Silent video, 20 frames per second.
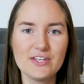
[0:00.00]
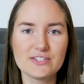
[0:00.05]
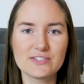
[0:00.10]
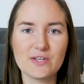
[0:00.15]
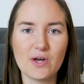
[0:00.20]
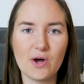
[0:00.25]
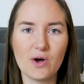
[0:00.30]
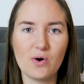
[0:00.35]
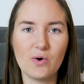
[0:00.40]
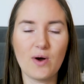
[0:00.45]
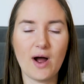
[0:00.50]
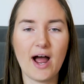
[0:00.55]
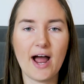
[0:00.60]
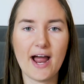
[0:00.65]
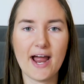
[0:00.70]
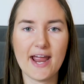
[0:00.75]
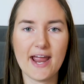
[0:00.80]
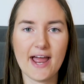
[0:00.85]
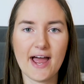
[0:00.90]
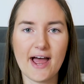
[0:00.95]
So
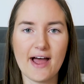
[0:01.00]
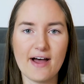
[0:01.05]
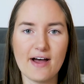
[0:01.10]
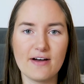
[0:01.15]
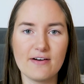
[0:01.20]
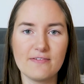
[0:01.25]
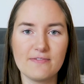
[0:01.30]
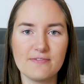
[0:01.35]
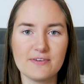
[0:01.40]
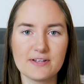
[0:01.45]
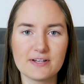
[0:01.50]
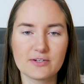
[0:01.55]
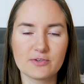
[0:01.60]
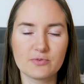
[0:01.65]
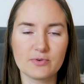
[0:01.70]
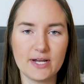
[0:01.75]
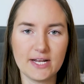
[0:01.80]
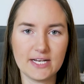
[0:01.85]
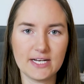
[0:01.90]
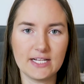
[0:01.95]
I have
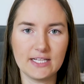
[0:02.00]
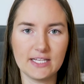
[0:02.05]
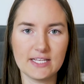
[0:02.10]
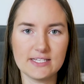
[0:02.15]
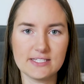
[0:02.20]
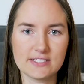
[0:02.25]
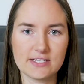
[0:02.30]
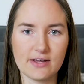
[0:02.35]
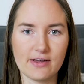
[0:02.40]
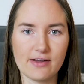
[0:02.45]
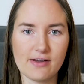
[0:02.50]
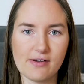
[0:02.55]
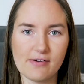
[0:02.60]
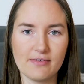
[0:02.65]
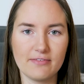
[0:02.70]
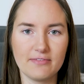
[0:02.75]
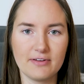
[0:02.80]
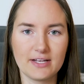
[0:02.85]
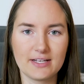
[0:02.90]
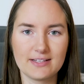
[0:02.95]
created a list
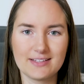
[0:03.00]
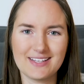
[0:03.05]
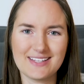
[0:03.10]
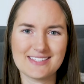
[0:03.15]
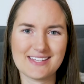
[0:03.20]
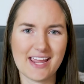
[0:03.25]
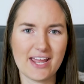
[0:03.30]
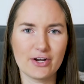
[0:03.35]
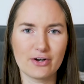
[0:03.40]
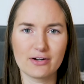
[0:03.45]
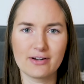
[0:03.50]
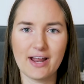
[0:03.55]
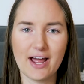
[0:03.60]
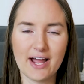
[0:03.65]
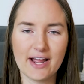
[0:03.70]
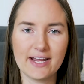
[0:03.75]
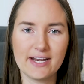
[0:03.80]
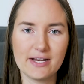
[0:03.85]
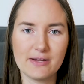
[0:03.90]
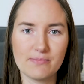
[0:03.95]
of, I think it's 8 or
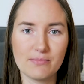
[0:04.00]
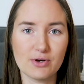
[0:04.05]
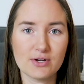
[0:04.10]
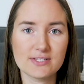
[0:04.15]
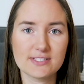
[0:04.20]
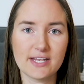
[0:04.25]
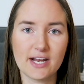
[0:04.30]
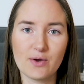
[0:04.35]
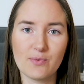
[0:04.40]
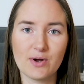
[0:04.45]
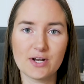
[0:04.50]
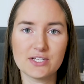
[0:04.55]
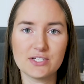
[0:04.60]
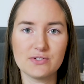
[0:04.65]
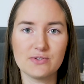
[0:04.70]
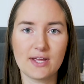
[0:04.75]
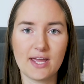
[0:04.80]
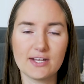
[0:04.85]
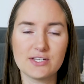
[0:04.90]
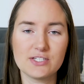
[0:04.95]
9 books that I want
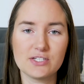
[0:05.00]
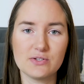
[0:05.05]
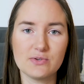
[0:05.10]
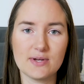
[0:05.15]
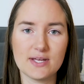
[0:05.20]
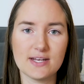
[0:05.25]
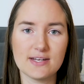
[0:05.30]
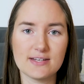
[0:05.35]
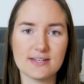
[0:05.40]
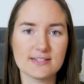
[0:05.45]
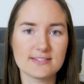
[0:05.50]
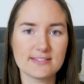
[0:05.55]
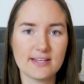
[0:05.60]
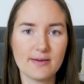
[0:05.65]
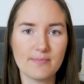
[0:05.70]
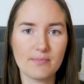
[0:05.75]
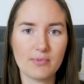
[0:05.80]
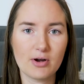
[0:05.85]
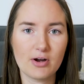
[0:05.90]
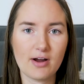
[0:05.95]
to get to in
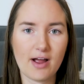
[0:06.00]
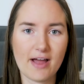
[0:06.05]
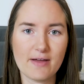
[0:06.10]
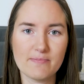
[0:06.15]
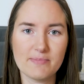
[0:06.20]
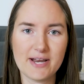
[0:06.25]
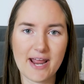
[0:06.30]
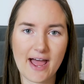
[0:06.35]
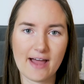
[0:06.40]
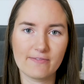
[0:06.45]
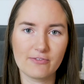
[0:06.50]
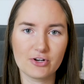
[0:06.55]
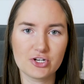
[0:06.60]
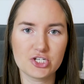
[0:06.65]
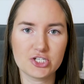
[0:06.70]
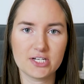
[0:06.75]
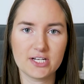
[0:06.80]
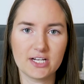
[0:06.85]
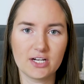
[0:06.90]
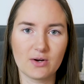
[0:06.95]
December. I've been
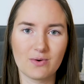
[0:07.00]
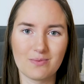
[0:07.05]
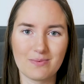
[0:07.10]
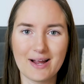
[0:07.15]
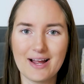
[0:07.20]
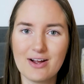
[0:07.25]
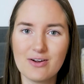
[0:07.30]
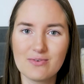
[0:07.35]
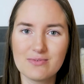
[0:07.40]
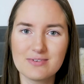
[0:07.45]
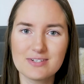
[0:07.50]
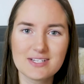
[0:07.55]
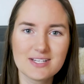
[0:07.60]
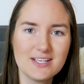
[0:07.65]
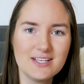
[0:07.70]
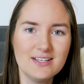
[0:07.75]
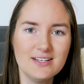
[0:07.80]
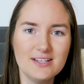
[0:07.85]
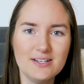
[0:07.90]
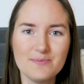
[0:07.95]
averaging around
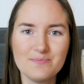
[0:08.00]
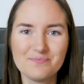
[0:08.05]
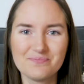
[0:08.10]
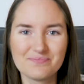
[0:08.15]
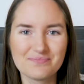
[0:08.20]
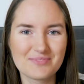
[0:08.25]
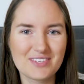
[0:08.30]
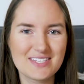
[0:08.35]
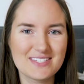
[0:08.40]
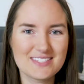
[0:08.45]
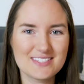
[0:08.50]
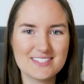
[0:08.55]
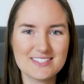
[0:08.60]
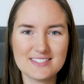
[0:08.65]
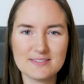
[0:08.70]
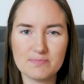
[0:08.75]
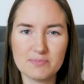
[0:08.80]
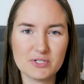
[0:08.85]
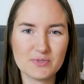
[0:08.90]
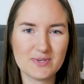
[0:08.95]

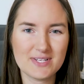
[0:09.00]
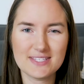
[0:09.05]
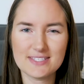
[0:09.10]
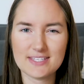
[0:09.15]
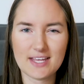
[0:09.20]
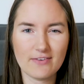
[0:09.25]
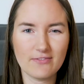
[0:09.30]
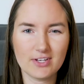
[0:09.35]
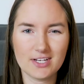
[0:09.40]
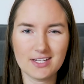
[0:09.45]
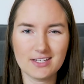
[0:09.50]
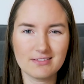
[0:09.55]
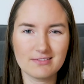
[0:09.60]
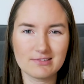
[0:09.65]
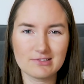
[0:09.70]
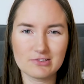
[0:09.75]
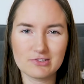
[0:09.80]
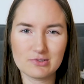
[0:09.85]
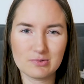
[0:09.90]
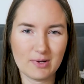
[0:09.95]
between 7
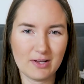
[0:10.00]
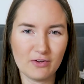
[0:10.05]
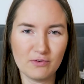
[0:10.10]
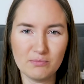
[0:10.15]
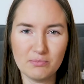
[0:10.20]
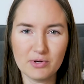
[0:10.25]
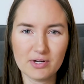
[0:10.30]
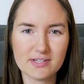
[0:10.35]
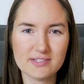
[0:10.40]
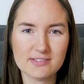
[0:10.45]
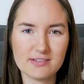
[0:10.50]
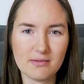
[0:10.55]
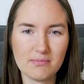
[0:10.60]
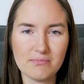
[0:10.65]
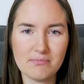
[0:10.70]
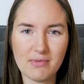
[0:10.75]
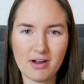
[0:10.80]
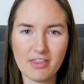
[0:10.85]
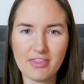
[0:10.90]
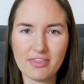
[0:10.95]
and 12 books a
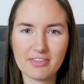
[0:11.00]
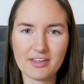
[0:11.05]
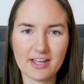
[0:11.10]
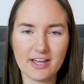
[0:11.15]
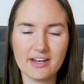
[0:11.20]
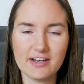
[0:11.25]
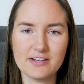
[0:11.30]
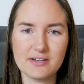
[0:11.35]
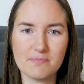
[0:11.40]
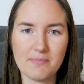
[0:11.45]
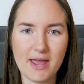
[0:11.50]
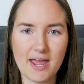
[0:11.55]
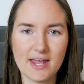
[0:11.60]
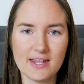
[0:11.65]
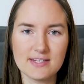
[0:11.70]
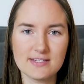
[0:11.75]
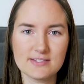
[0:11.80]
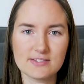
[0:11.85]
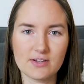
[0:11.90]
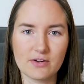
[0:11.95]
month. It kind of
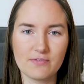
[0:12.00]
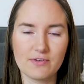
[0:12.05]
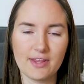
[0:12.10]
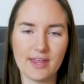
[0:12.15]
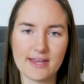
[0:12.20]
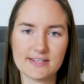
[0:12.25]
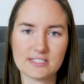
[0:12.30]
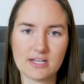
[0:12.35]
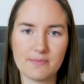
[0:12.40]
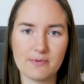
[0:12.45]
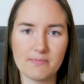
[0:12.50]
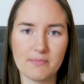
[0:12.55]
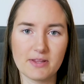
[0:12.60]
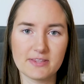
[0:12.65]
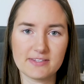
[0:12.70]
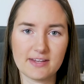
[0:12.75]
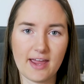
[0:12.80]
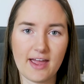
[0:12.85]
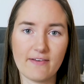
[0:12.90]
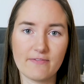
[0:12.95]
depends. Over the last couple of
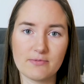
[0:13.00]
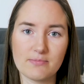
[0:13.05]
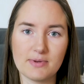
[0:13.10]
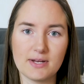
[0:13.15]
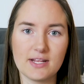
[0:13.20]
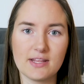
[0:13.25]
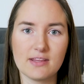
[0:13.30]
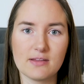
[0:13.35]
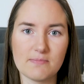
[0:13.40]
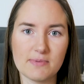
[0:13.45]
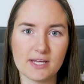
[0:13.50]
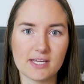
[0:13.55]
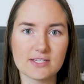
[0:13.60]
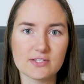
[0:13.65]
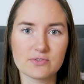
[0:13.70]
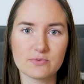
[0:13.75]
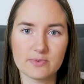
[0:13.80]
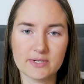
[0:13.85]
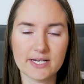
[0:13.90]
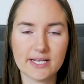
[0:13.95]
months, I haven't been in the
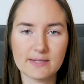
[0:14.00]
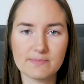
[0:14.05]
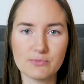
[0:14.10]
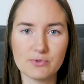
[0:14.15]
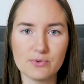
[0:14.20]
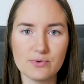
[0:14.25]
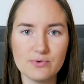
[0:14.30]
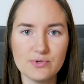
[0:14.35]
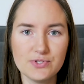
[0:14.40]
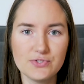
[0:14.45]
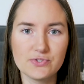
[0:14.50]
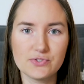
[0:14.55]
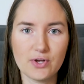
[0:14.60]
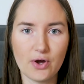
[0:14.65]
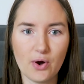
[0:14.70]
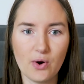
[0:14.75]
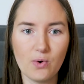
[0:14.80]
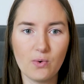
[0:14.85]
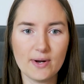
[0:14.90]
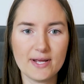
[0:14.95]
biggest reading mood,
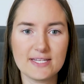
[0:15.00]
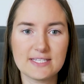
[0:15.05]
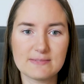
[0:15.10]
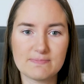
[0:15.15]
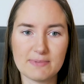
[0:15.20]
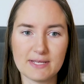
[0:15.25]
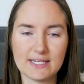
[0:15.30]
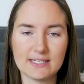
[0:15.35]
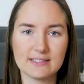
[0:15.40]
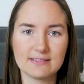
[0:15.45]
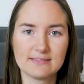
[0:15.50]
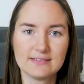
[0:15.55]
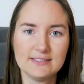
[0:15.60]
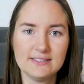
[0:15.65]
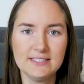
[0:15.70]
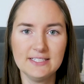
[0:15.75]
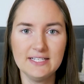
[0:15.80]
so it's been